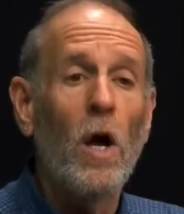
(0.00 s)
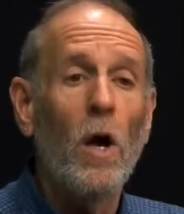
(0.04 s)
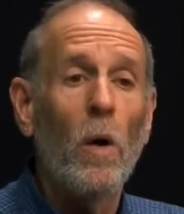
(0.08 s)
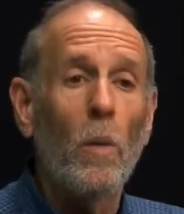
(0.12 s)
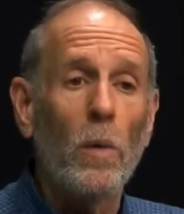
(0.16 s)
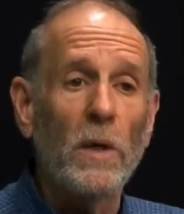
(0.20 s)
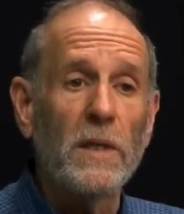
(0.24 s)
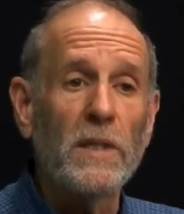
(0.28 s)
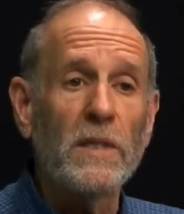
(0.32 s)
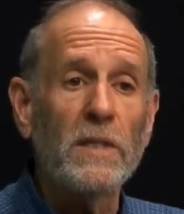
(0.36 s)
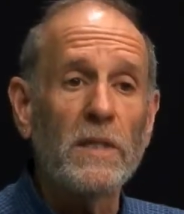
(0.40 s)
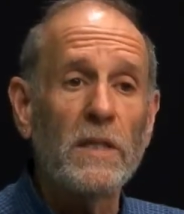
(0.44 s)

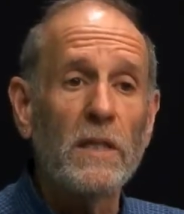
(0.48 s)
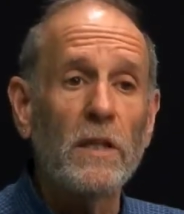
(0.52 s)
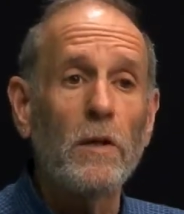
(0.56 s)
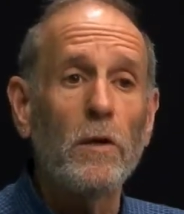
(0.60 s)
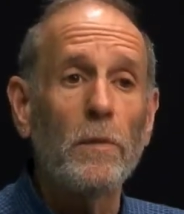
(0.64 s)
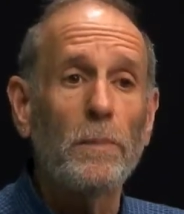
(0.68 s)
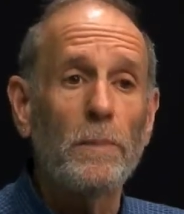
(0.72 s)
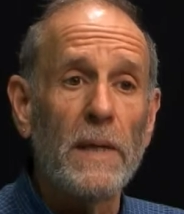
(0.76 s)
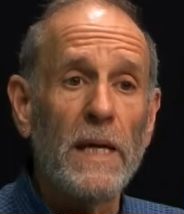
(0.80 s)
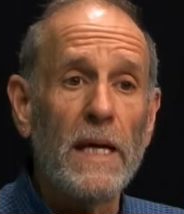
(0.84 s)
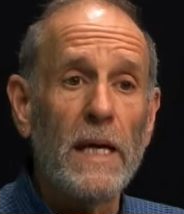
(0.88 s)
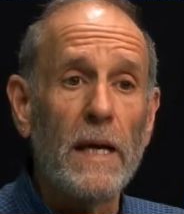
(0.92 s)
would still
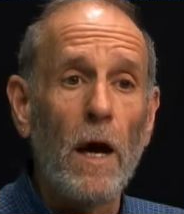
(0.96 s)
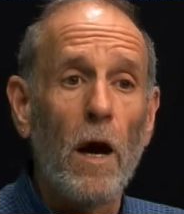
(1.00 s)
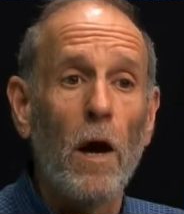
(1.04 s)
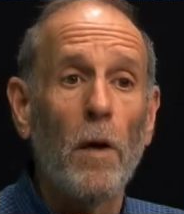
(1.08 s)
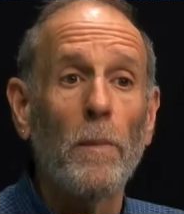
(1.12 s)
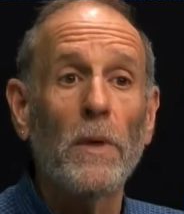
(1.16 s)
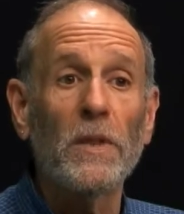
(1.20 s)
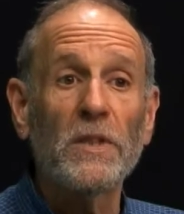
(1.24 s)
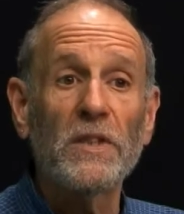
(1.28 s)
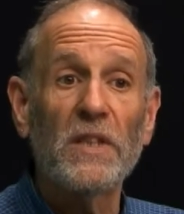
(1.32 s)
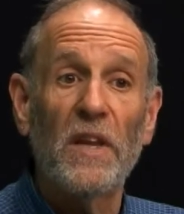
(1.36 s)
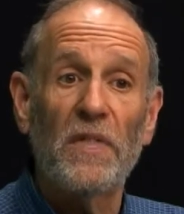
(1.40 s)
be
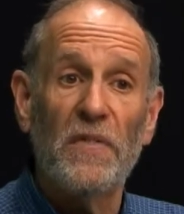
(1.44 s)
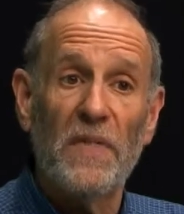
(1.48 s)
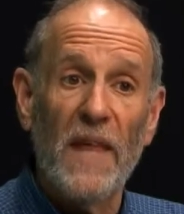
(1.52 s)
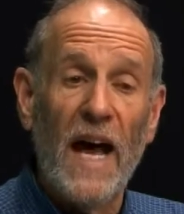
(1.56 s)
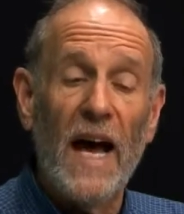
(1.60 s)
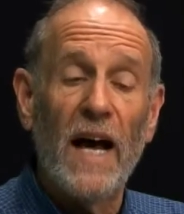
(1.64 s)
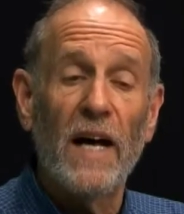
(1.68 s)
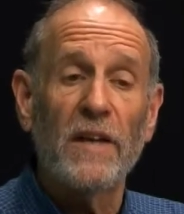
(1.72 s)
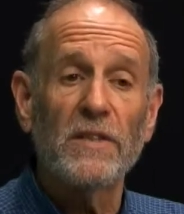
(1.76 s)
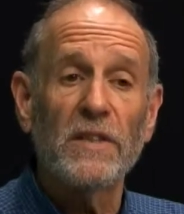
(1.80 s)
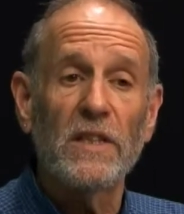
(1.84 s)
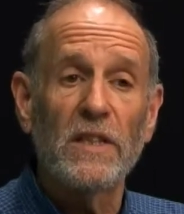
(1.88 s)
almost
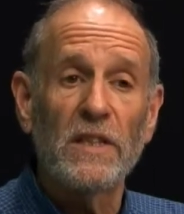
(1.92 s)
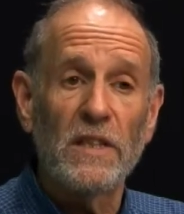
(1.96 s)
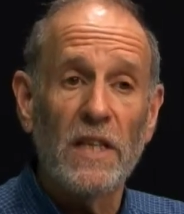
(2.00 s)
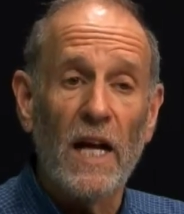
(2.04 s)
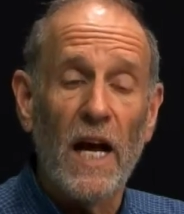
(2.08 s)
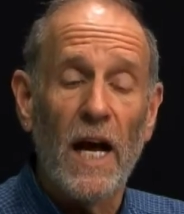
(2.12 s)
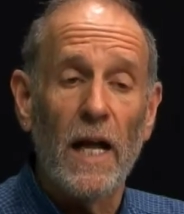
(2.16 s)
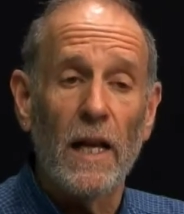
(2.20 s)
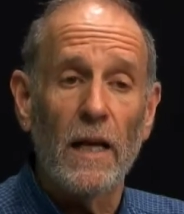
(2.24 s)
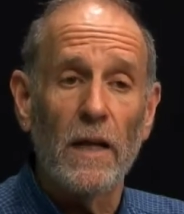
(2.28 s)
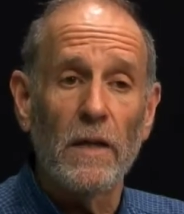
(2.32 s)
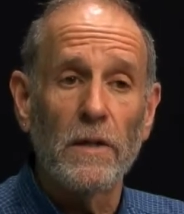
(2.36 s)

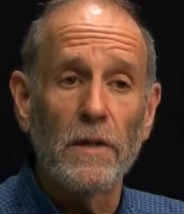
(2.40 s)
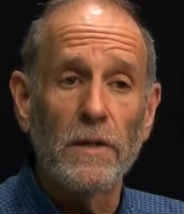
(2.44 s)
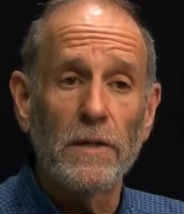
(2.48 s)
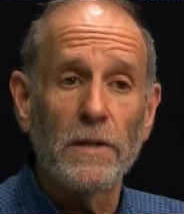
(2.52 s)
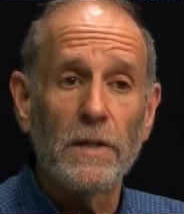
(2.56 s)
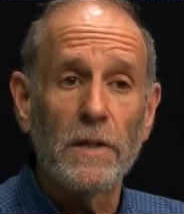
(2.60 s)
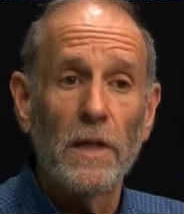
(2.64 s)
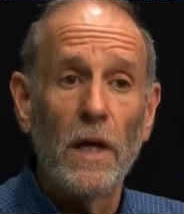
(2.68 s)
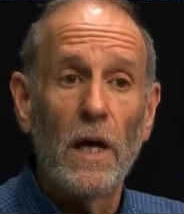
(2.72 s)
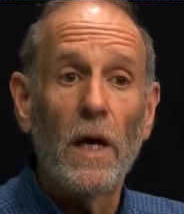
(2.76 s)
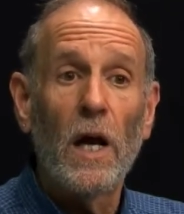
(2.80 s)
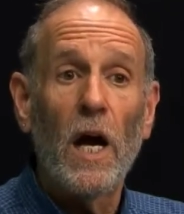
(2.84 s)
$1,000
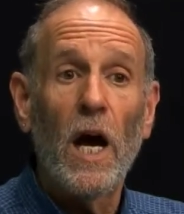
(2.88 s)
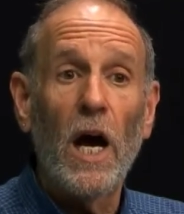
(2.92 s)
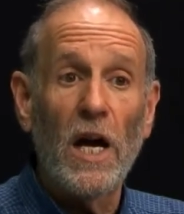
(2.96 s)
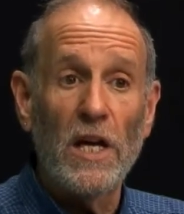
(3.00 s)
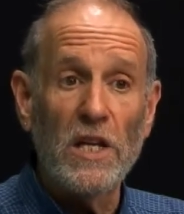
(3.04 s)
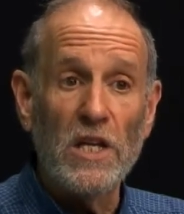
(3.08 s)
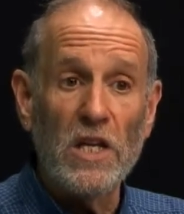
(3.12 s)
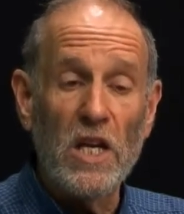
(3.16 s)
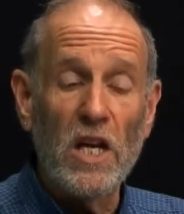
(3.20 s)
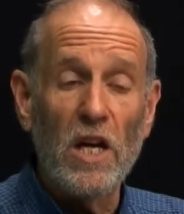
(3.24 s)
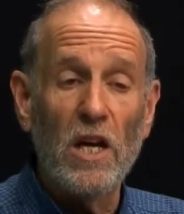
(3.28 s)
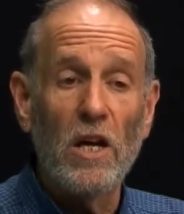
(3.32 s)
a
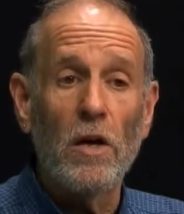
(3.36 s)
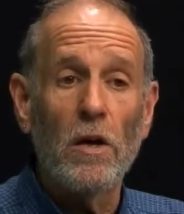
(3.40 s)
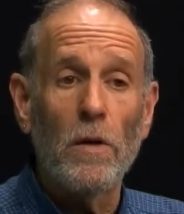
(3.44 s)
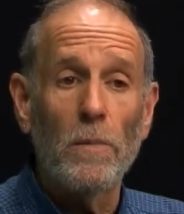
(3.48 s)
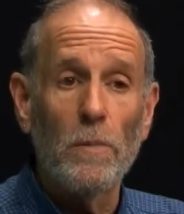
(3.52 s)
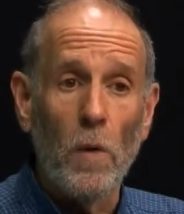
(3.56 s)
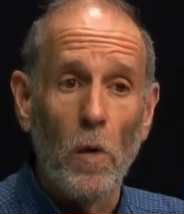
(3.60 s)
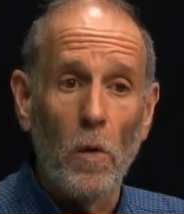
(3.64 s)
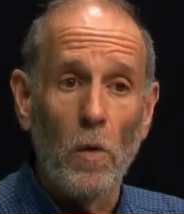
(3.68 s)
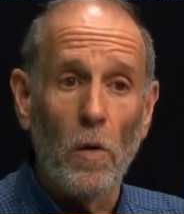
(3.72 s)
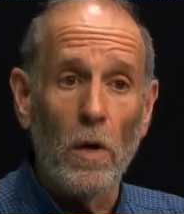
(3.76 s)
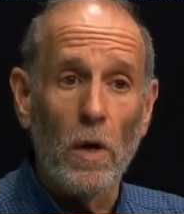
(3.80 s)
year
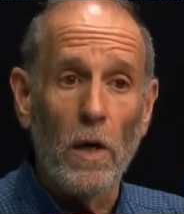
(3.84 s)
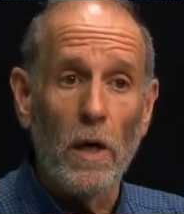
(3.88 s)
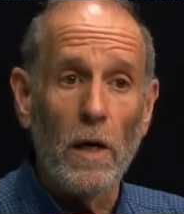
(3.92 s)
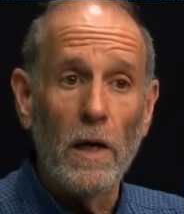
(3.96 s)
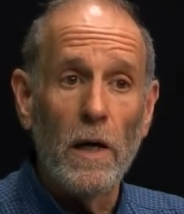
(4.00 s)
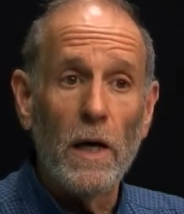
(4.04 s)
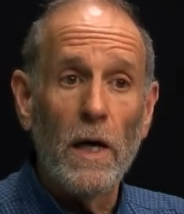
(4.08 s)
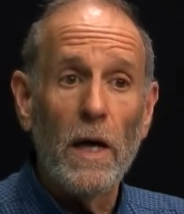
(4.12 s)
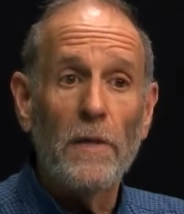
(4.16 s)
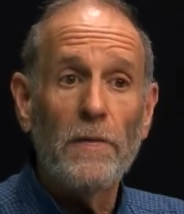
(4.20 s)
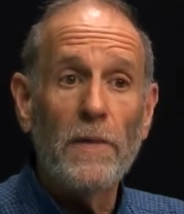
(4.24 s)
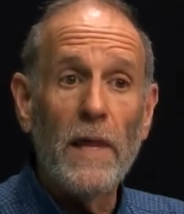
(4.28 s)
more
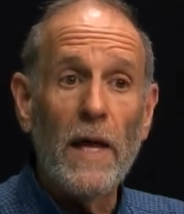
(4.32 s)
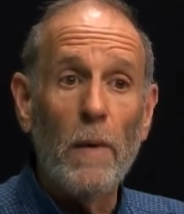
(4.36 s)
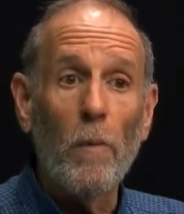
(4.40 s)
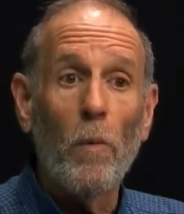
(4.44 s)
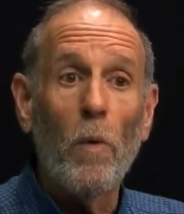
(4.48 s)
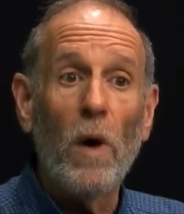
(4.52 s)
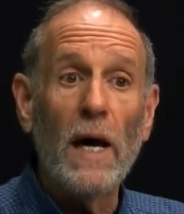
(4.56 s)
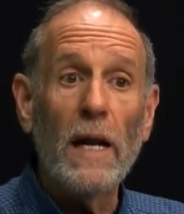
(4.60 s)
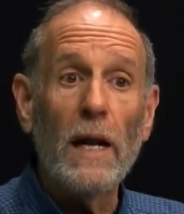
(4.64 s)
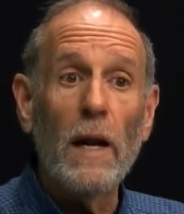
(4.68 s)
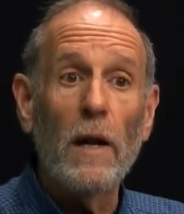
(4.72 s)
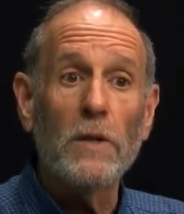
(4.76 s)
than
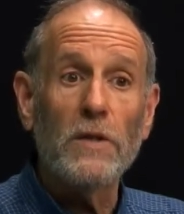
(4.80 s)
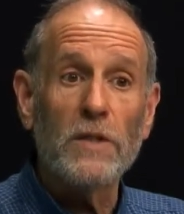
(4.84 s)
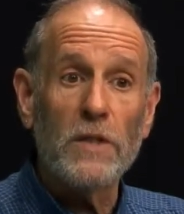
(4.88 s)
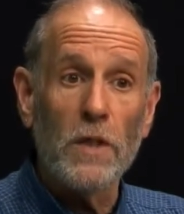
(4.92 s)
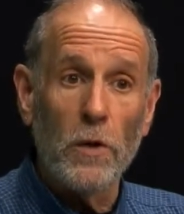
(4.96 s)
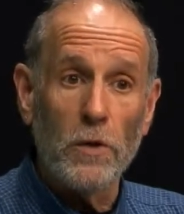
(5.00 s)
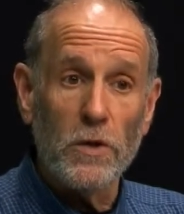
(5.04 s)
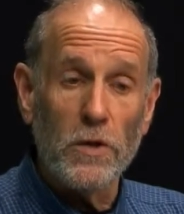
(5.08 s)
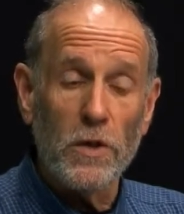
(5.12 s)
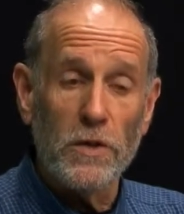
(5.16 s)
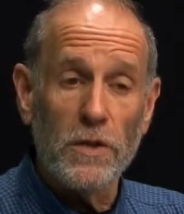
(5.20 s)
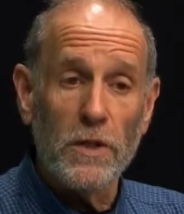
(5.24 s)
what
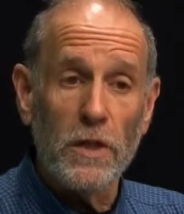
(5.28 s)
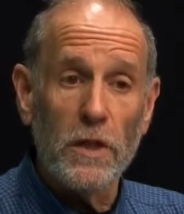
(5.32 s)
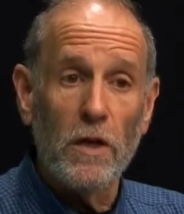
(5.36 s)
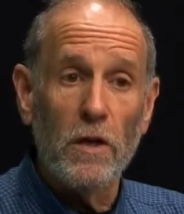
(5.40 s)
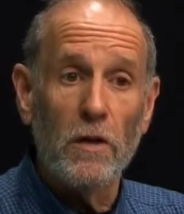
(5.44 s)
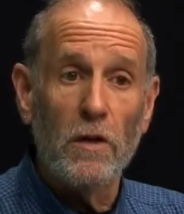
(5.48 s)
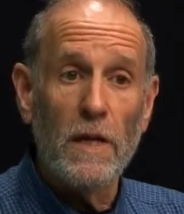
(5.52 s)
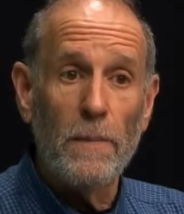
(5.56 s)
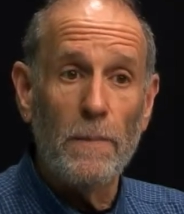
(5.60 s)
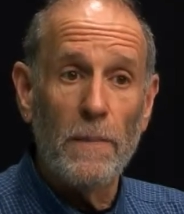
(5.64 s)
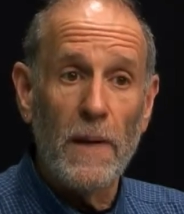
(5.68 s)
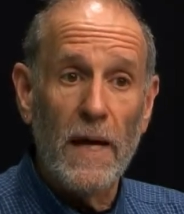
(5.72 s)
Social
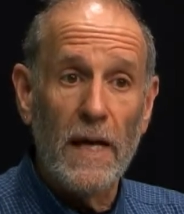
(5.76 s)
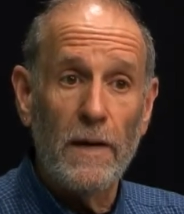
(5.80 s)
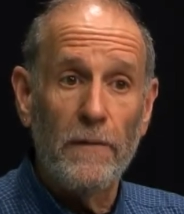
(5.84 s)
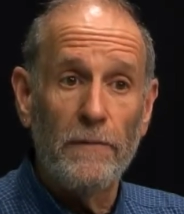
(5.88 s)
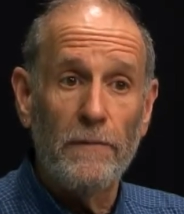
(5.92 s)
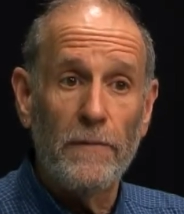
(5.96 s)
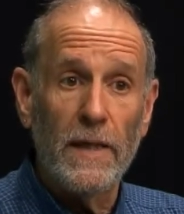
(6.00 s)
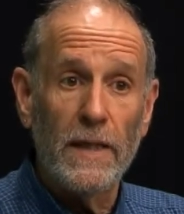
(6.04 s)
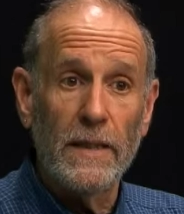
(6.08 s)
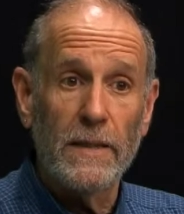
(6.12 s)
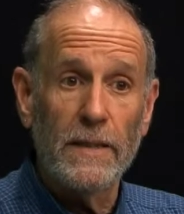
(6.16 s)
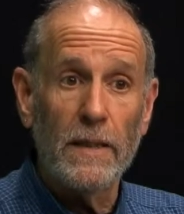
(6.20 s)
Security
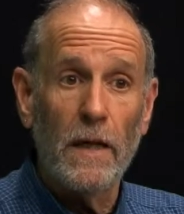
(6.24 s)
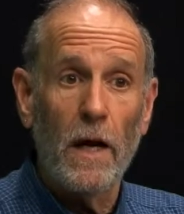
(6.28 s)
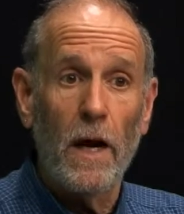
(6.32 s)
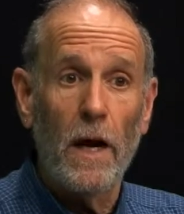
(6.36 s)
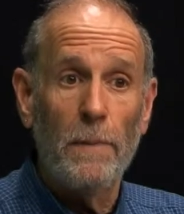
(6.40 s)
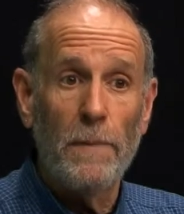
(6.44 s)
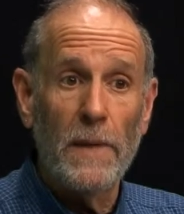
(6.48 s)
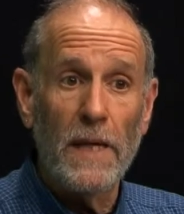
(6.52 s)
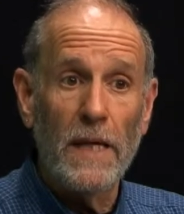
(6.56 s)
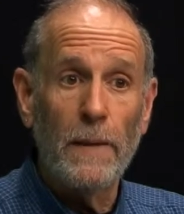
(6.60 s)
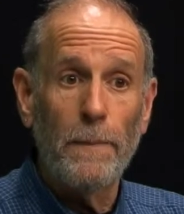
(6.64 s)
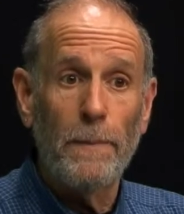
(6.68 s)
benefits are
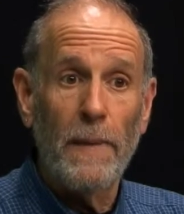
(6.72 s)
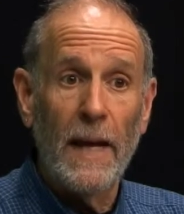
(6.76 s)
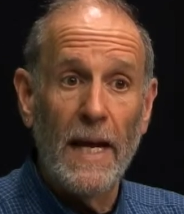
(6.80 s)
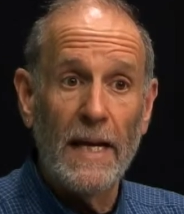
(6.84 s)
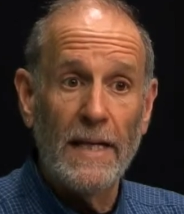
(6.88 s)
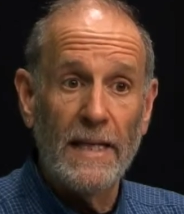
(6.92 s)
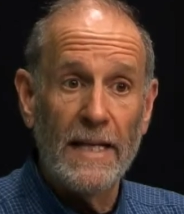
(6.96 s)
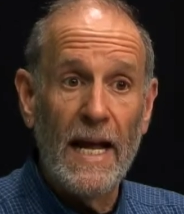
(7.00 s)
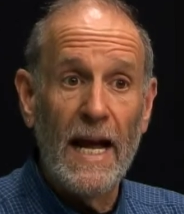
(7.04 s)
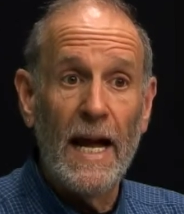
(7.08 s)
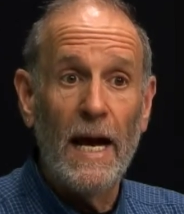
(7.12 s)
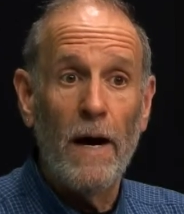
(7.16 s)
being
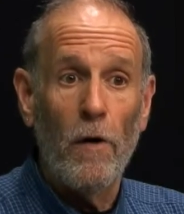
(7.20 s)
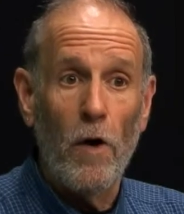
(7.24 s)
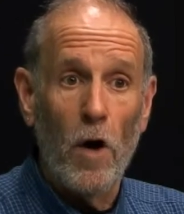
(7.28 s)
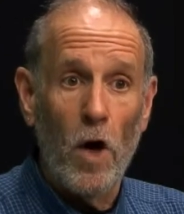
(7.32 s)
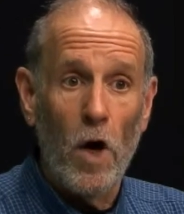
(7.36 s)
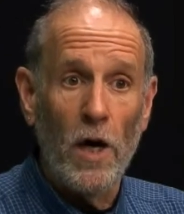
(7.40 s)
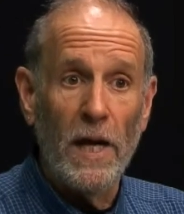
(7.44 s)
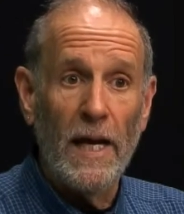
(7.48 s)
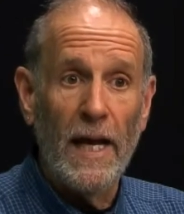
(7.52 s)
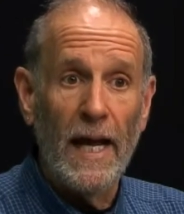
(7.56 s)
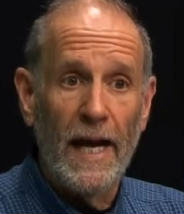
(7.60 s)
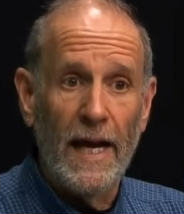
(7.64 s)
paid now
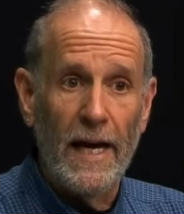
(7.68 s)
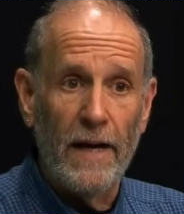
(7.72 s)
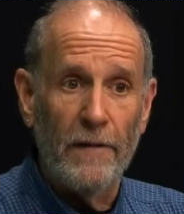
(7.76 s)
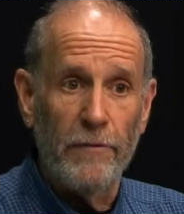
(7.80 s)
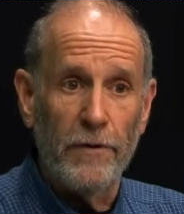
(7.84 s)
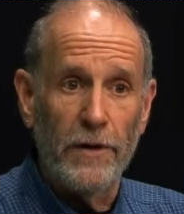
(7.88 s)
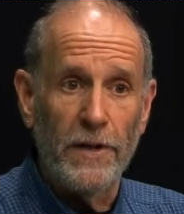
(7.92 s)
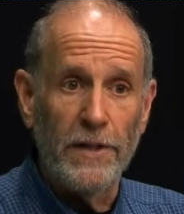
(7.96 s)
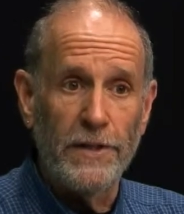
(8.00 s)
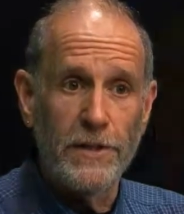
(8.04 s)
on average.